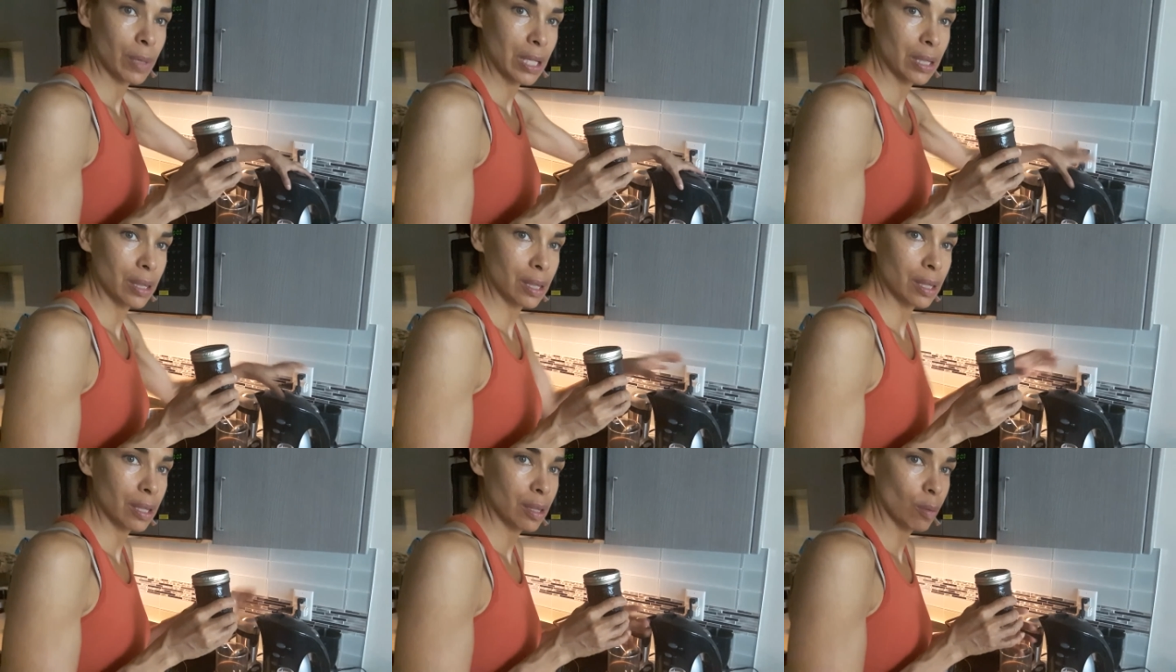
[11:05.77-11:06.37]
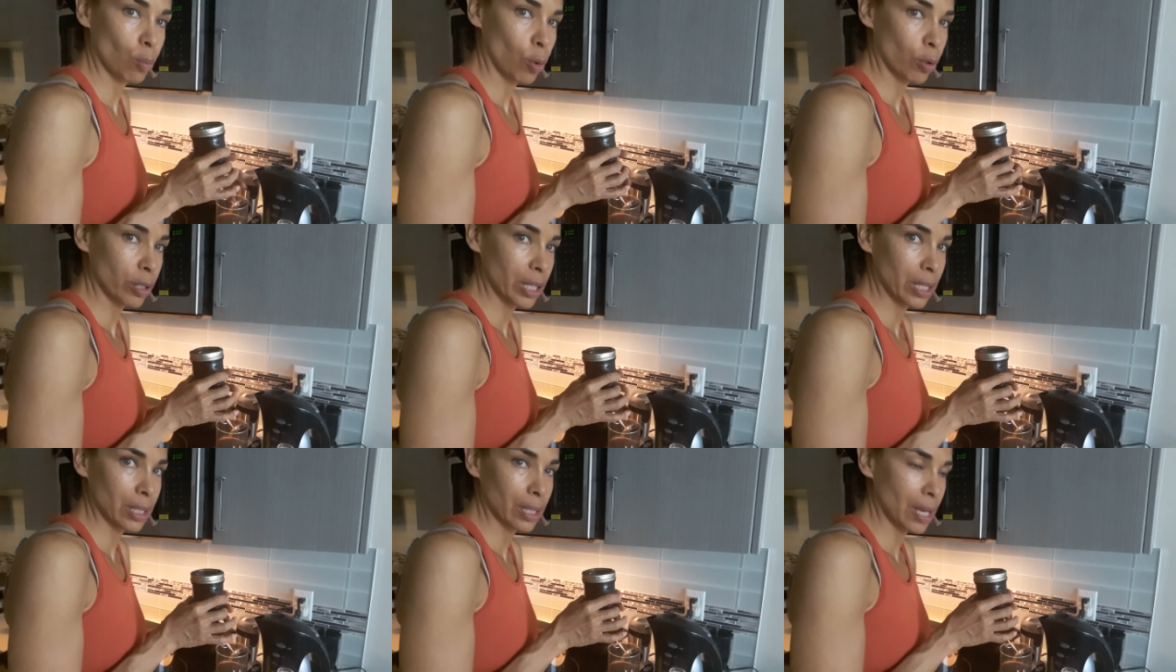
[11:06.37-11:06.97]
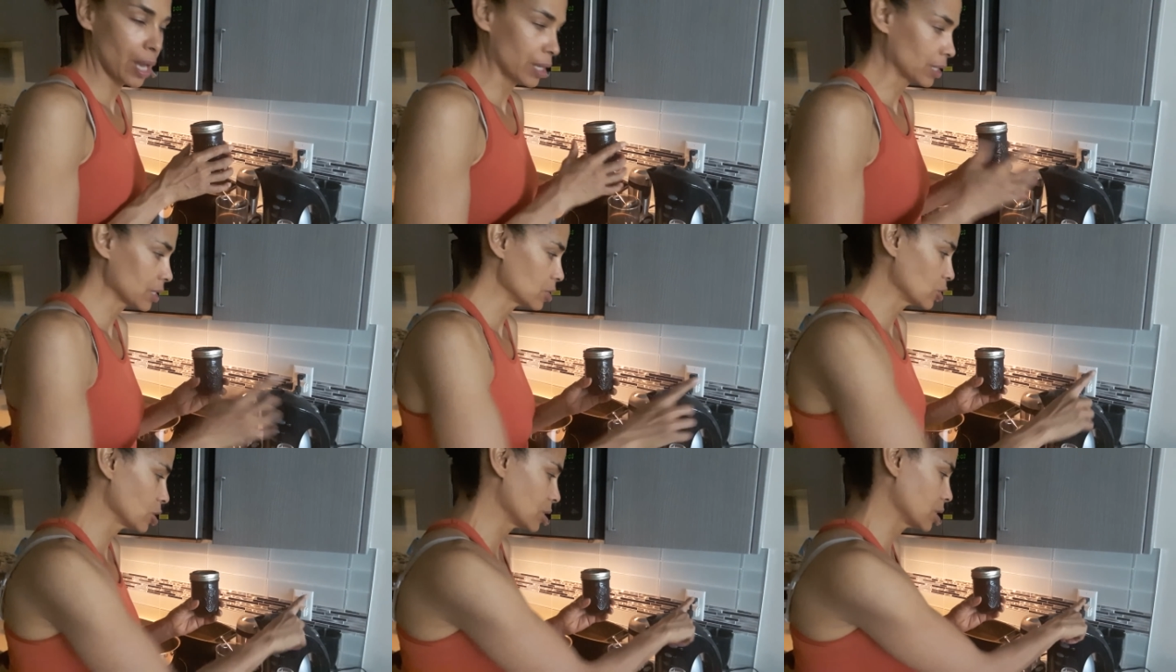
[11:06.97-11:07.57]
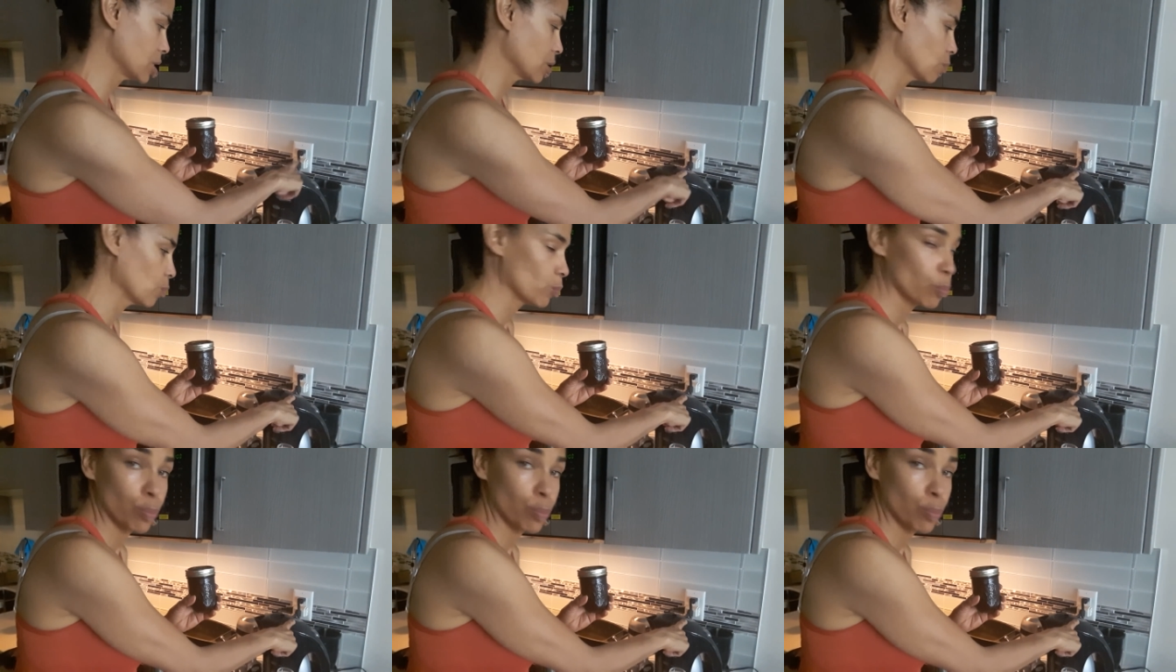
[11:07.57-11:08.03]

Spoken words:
in the morning I can just